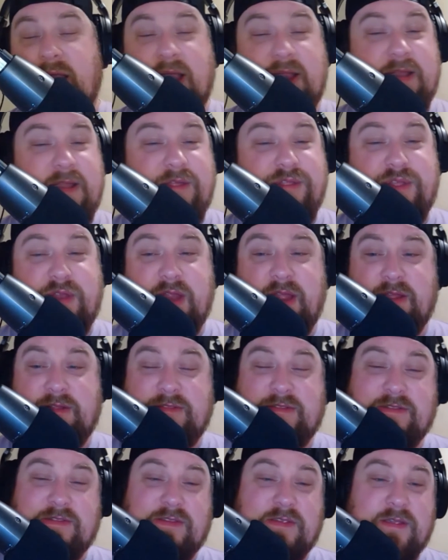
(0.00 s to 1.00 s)
got nothing
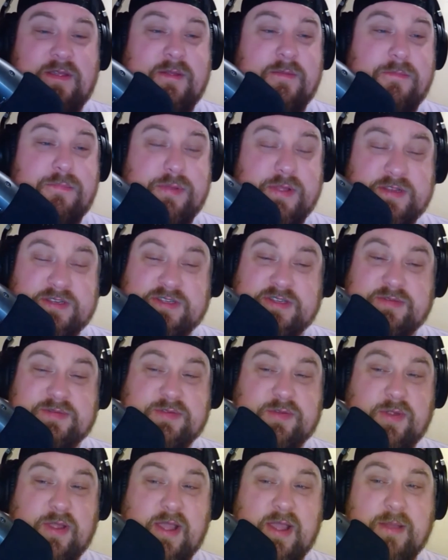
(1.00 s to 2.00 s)
else. Please
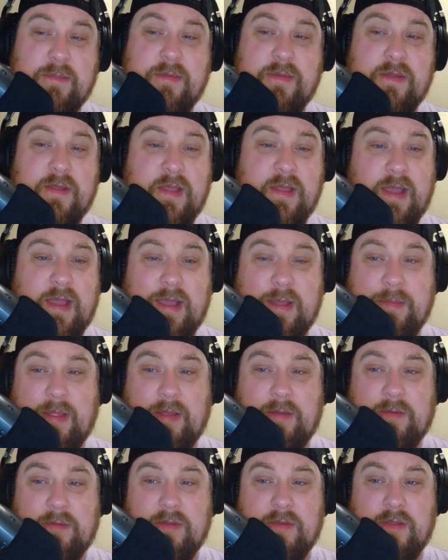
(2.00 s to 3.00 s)
subscribe. I'm
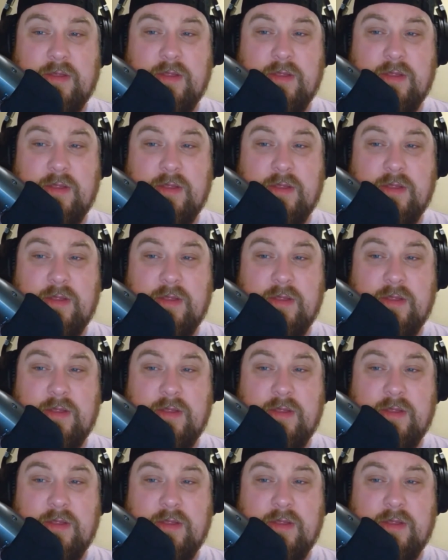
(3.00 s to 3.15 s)
out.